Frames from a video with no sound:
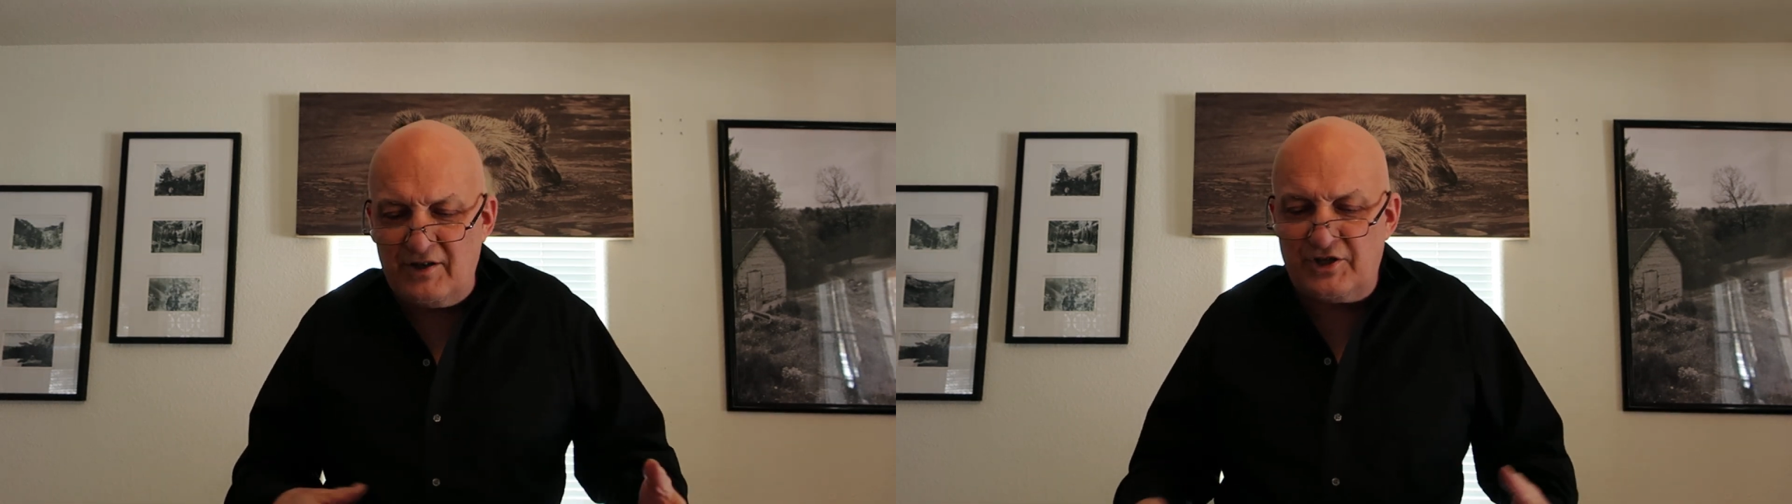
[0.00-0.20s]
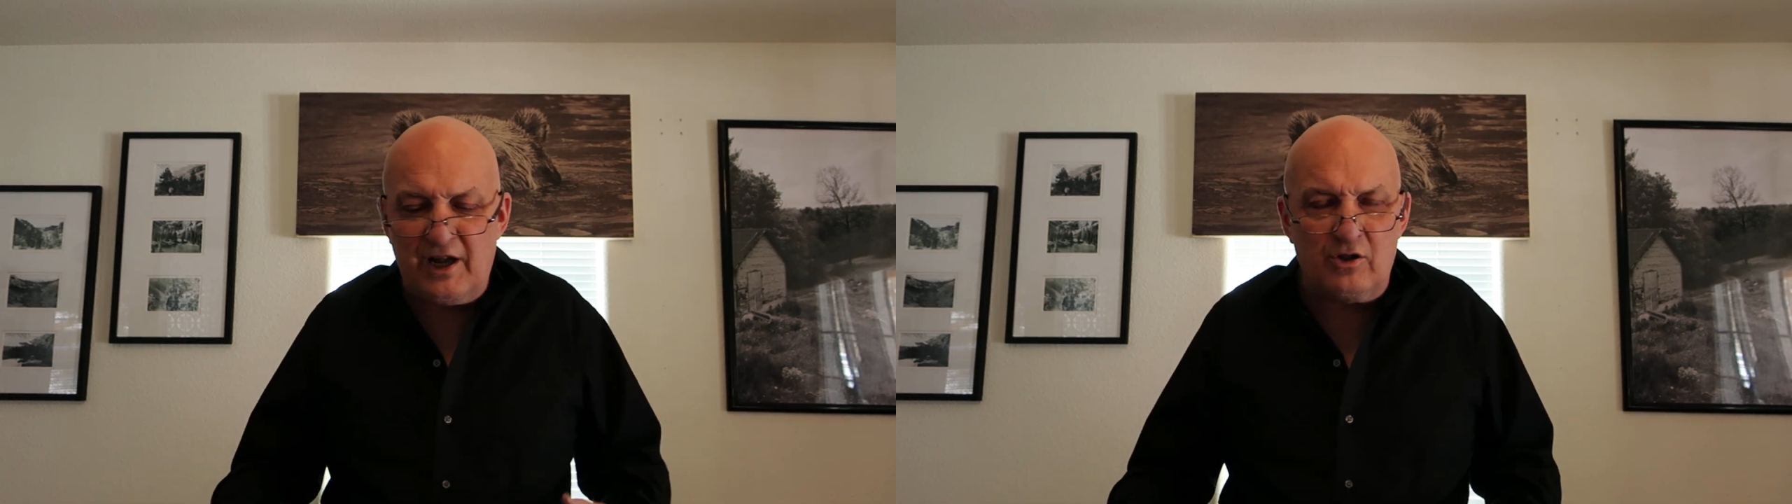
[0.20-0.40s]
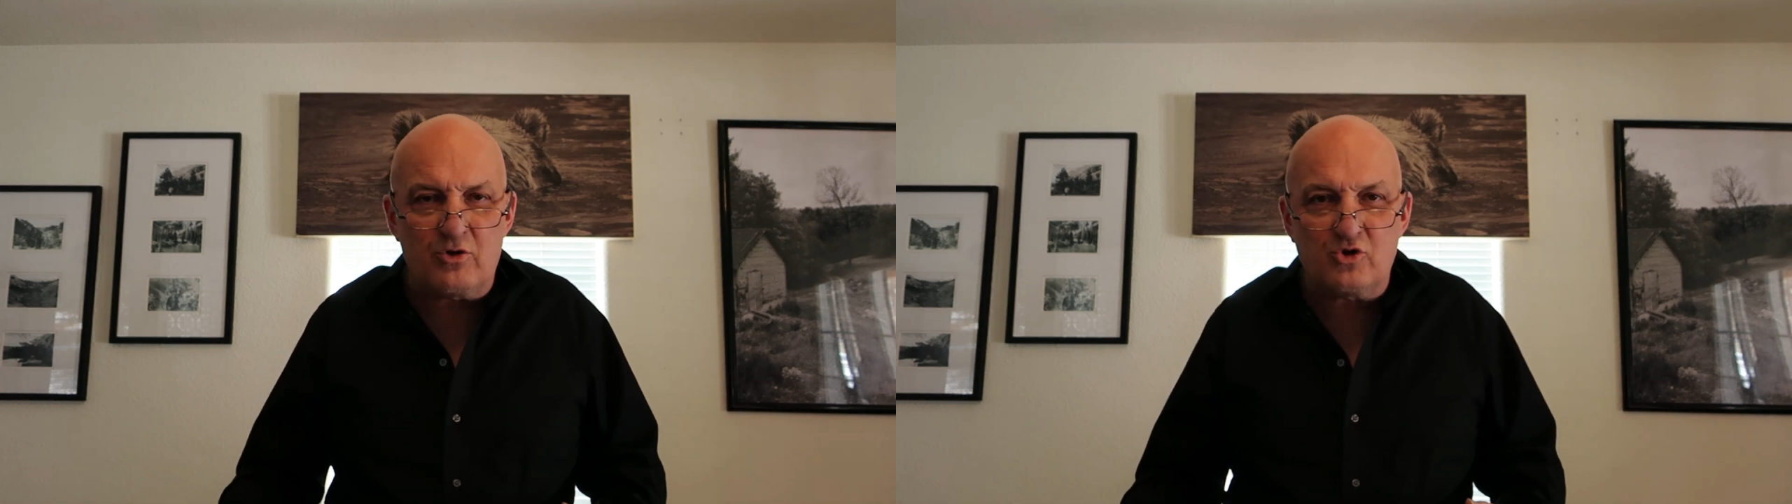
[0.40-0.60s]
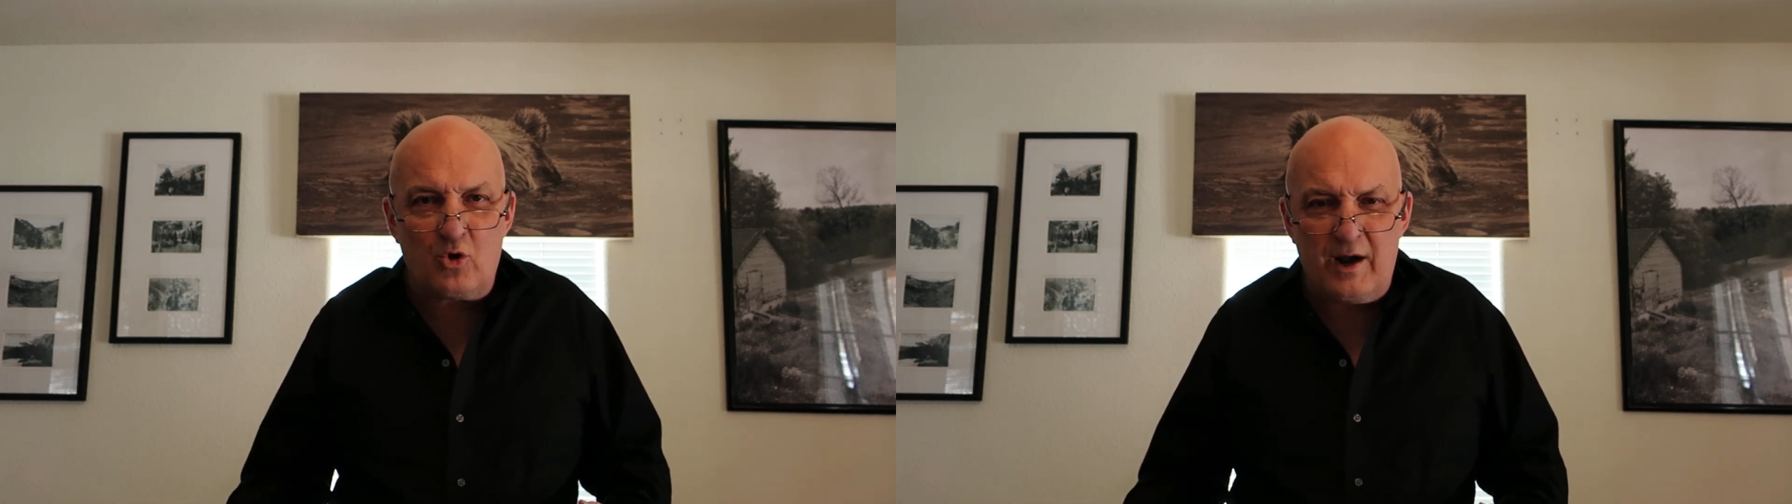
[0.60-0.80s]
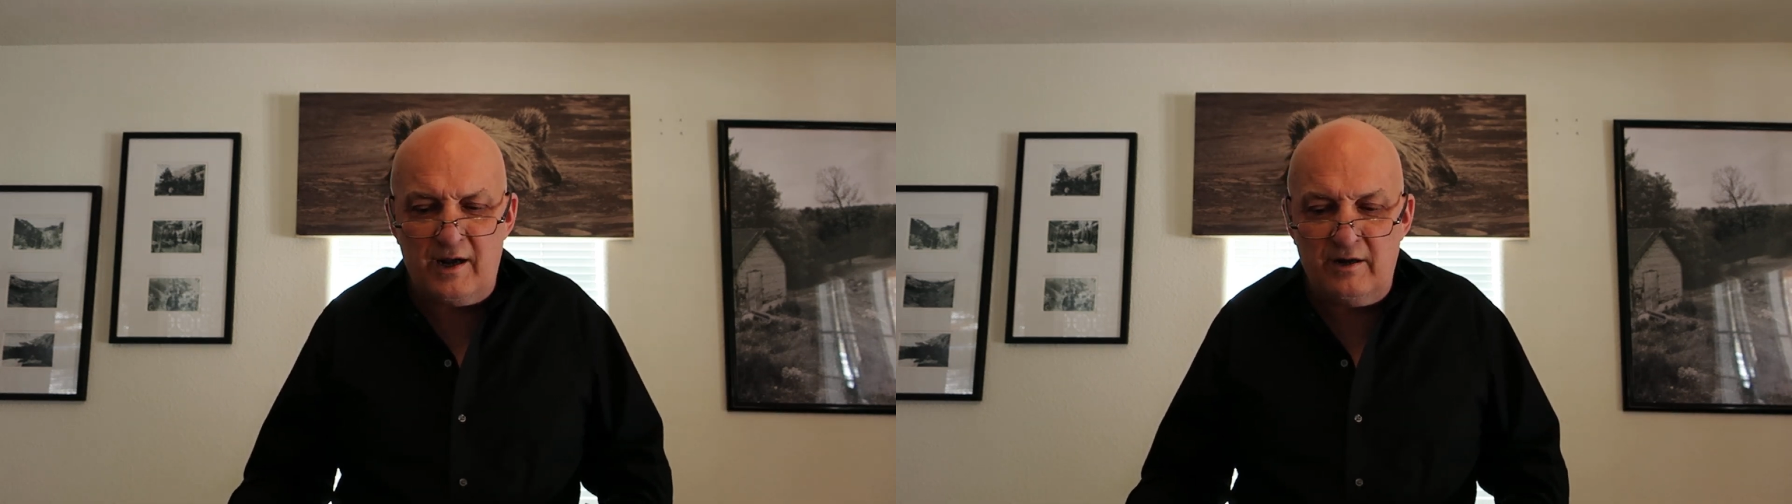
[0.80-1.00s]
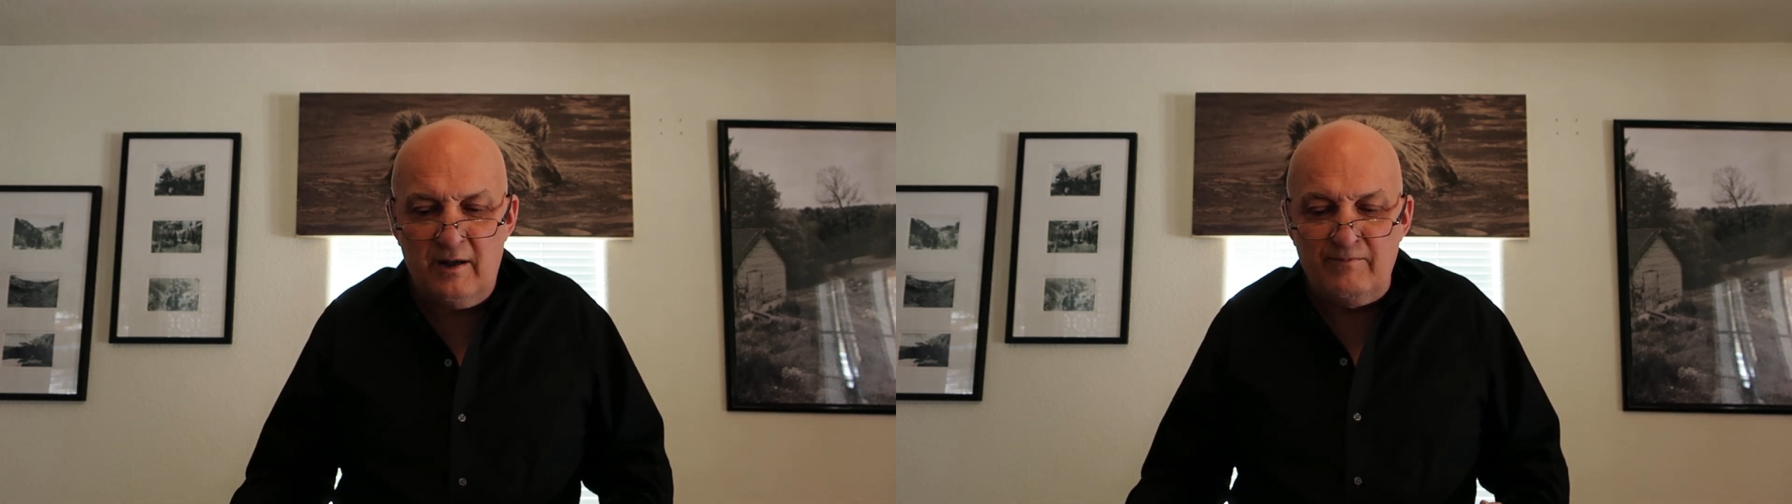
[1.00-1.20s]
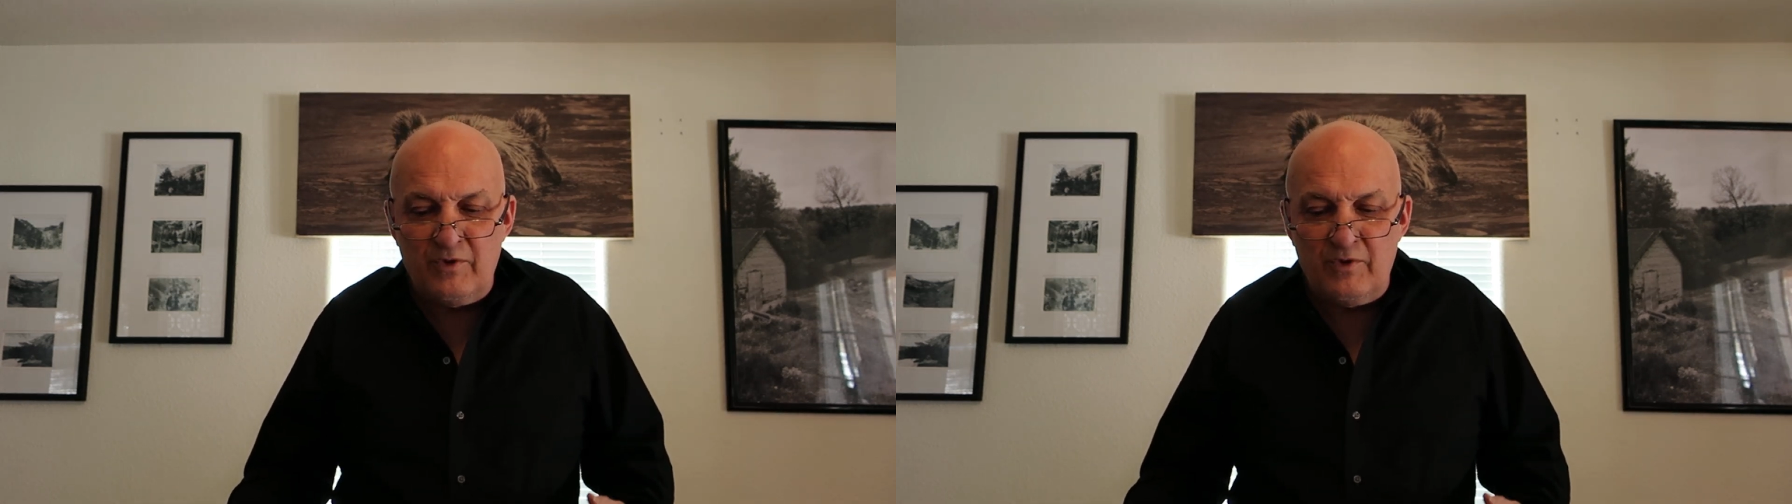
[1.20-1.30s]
sell, or trade